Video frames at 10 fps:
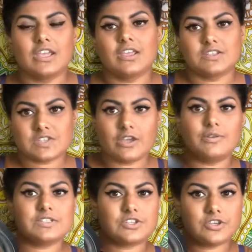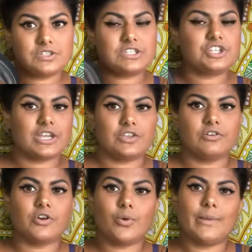So it's good to check your
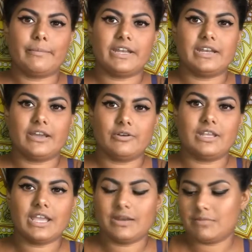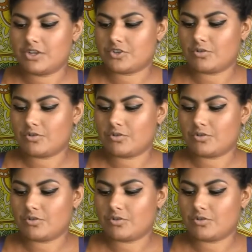equipment now and again, make sure